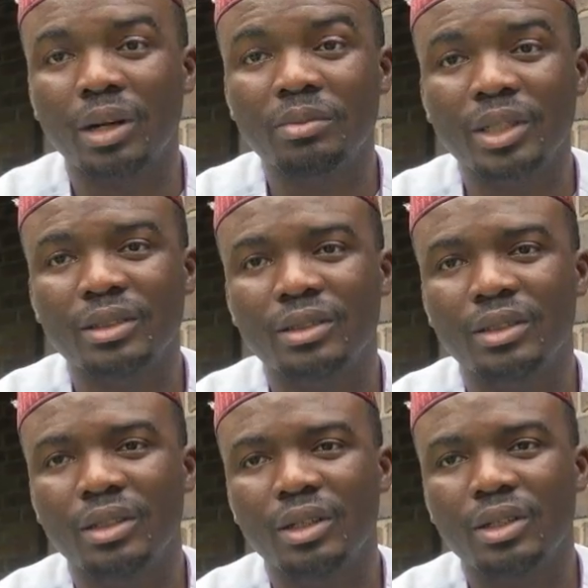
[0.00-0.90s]
companies
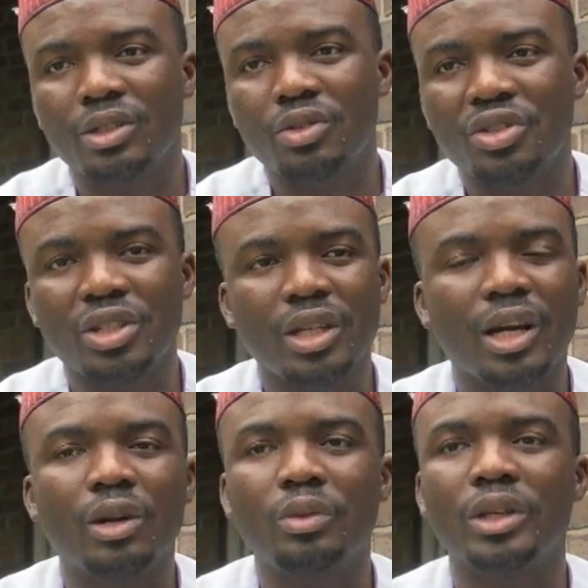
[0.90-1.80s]
to see
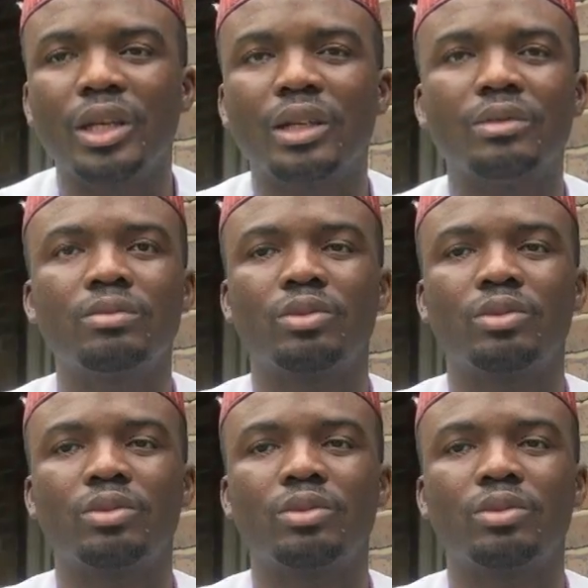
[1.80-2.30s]
how we can